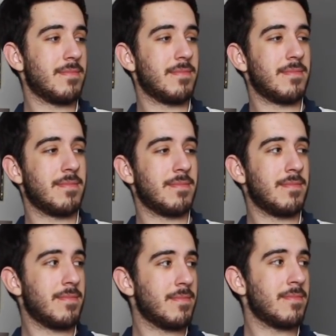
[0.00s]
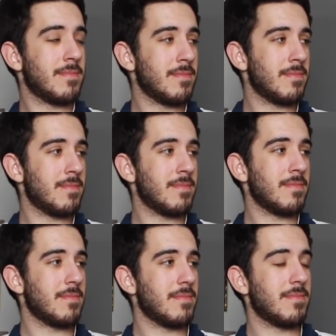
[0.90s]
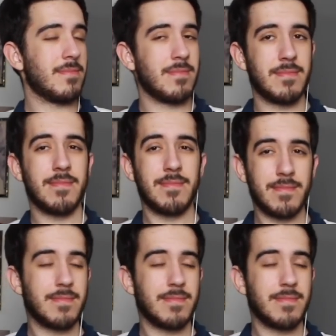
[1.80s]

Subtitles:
The person shown says nothing.